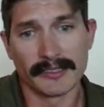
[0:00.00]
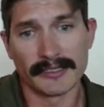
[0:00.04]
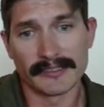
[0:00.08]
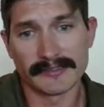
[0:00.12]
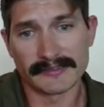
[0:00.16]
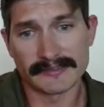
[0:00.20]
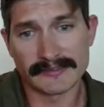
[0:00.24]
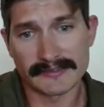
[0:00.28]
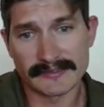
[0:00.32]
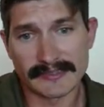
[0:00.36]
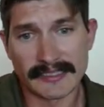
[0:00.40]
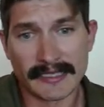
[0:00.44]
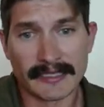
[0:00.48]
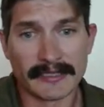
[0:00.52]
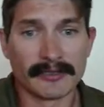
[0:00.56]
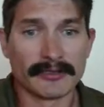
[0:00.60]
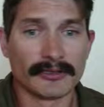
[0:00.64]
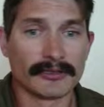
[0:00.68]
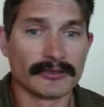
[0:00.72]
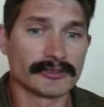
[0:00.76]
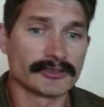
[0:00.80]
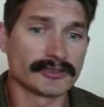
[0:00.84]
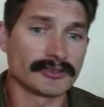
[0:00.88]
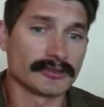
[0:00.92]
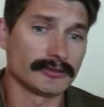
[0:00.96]
In
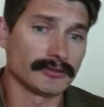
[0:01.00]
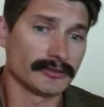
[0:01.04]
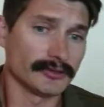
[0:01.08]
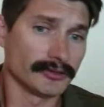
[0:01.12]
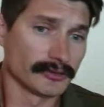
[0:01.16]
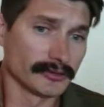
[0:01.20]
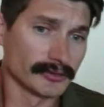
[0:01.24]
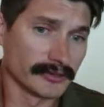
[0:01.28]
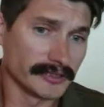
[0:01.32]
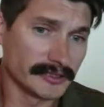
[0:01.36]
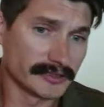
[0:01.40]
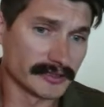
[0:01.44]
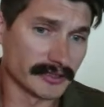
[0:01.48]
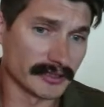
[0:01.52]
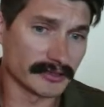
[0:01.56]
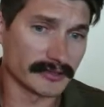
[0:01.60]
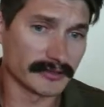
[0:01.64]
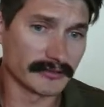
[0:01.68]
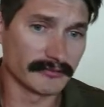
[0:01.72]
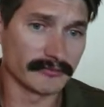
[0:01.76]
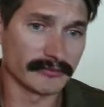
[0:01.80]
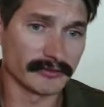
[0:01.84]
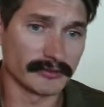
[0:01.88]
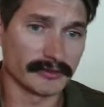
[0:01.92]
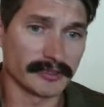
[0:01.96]
sales, your leads
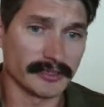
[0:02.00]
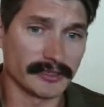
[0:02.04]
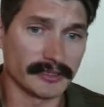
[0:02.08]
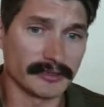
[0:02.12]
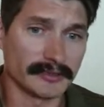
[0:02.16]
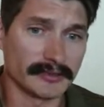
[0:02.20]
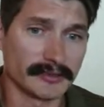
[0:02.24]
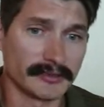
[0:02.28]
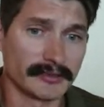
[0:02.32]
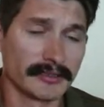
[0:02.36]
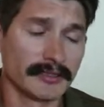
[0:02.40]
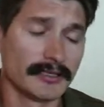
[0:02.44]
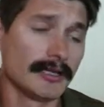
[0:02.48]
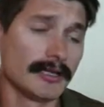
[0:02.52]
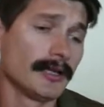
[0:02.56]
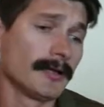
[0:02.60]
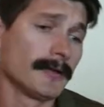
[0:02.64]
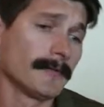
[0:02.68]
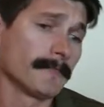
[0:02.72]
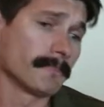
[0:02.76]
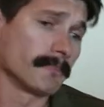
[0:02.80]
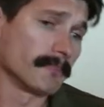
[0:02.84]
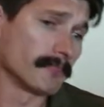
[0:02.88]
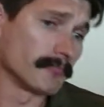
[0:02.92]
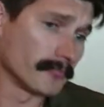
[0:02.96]
aren't converting.
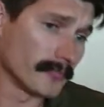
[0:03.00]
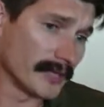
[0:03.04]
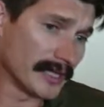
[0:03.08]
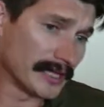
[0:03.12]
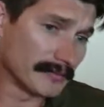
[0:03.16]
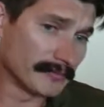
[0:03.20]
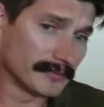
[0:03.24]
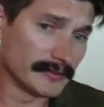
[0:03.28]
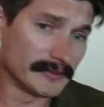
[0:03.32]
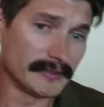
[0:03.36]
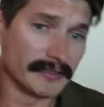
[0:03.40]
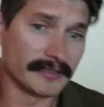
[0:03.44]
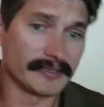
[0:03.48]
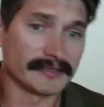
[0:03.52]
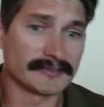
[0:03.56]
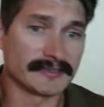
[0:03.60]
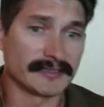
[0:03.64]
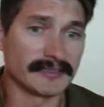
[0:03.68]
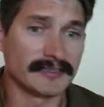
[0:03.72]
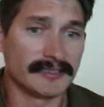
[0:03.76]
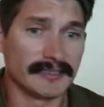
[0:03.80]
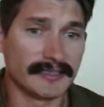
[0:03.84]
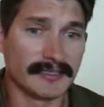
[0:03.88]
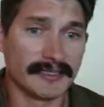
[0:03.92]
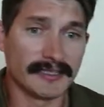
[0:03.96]
Maybe
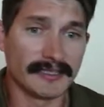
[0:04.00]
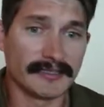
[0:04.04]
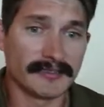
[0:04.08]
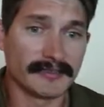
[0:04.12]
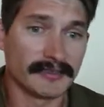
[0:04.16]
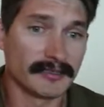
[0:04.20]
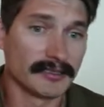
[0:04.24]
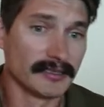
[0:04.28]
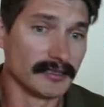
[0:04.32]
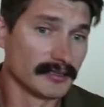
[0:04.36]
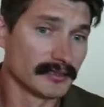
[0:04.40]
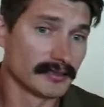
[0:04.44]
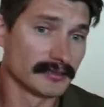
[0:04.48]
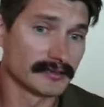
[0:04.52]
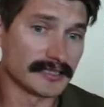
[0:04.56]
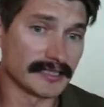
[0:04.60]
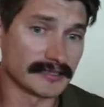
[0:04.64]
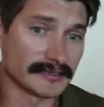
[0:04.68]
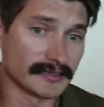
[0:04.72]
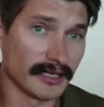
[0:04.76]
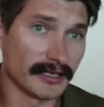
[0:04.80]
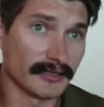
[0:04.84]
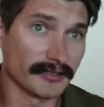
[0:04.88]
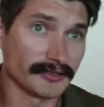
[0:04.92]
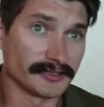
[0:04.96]
it's, again,
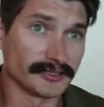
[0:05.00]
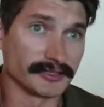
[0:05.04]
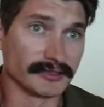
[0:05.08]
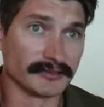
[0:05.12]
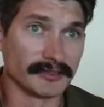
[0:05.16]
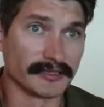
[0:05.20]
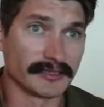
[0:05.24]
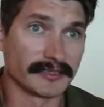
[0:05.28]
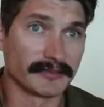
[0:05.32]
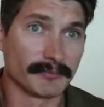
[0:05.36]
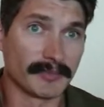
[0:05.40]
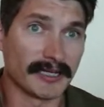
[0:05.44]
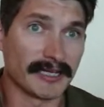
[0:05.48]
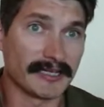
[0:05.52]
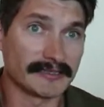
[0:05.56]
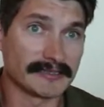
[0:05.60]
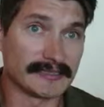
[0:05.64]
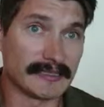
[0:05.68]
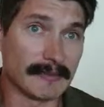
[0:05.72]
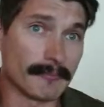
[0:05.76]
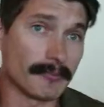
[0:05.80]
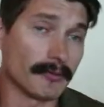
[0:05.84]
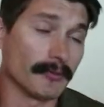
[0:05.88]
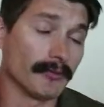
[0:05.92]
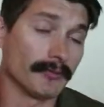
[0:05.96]
technology. Like in my
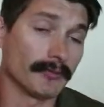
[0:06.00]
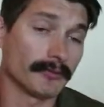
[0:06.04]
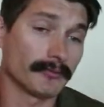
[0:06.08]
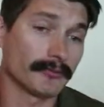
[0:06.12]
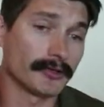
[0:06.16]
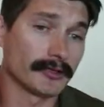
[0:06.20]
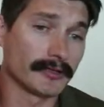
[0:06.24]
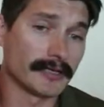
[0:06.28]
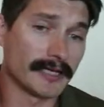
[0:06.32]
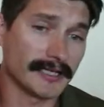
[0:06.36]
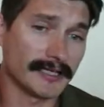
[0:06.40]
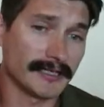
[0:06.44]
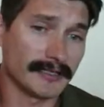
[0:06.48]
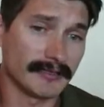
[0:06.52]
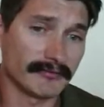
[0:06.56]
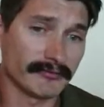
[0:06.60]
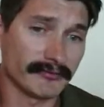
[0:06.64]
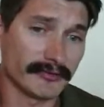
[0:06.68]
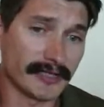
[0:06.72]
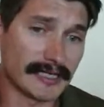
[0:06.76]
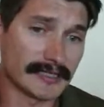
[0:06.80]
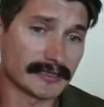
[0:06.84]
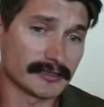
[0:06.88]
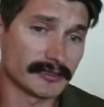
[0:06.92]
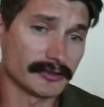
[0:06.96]
example, they're not getting
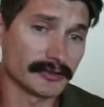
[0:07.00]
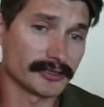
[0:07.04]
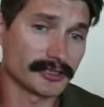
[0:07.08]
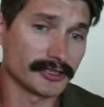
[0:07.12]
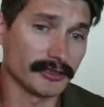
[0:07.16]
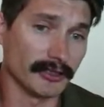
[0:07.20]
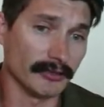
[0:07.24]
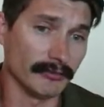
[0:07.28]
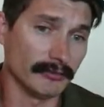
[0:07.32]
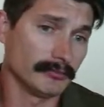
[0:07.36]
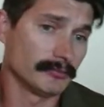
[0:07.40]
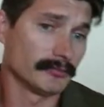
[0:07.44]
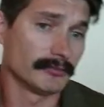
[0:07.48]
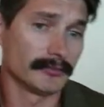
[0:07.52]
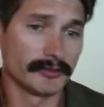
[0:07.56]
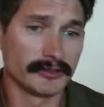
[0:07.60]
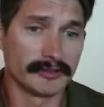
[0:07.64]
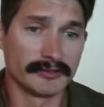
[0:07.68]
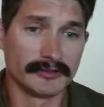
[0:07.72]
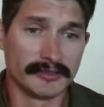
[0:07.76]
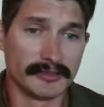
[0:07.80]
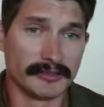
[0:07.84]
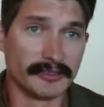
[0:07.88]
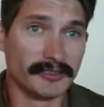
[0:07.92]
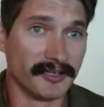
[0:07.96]
flagged no-show.
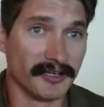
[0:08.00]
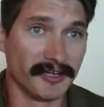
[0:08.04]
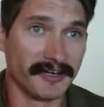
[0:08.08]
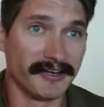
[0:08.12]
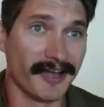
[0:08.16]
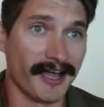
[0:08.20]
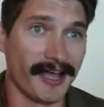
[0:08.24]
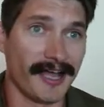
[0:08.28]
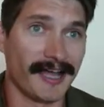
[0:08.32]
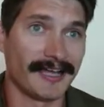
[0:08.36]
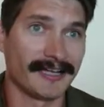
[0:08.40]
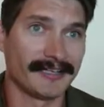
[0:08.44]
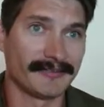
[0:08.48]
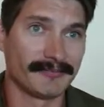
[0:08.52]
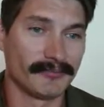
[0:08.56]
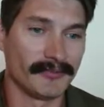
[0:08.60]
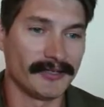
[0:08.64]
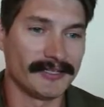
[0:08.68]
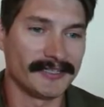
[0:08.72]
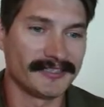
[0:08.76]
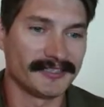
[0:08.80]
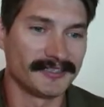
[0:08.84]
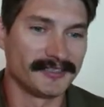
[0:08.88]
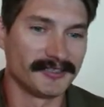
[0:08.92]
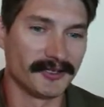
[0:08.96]
An
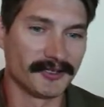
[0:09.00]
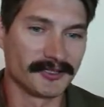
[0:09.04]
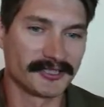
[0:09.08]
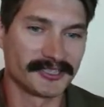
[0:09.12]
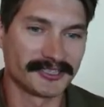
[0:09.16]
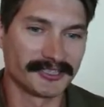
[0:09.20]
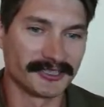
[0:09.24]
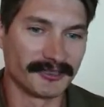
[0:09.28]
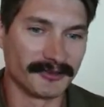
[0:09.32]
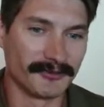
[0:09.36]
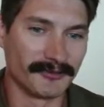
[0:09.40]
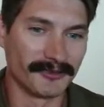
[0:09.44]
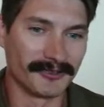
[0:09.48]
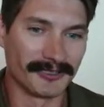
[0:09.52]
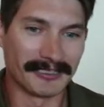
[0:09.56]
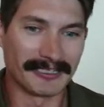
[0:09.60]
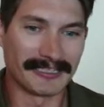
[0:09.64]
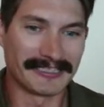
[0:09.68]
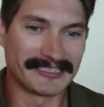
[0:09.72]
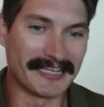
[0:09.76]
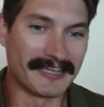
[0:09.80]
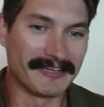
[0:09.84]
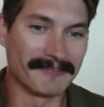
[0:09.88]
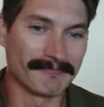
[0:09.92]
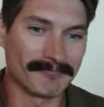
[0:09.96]
automated no-show
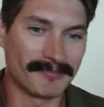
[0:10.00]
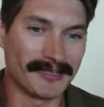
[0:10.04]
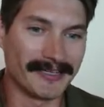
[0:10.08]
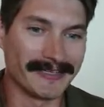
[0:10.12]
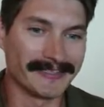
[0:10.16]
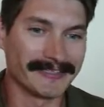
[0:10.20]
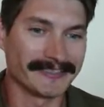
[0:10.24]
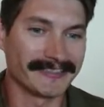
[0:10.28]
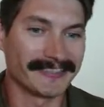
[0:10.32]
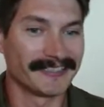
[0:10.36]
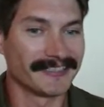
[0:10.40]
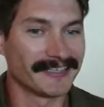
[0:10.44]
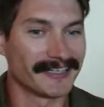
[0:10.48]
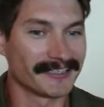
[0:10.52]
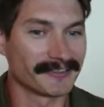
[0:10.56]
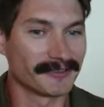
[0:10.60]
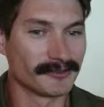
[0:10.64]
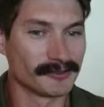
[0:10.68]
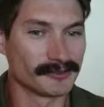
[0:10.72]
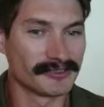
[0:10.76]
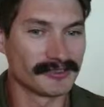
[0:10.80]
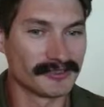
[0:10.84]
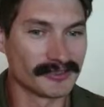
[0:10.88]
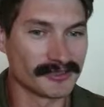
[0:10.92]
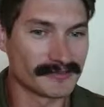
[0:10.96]
campaign cannot
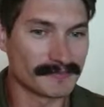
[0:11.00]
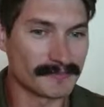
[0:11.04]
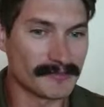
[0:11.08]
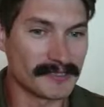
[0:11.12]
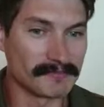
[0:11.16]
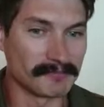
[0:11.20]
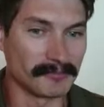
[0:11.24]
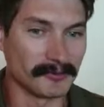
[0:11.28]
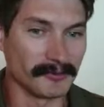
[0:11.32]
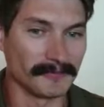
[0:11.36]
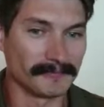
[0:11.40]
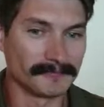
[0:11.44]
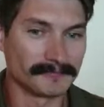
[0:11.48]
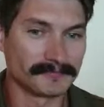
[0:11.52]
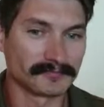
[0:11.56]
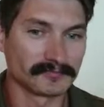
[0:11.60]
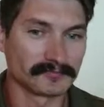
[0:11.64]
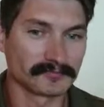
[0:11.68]
go to those people.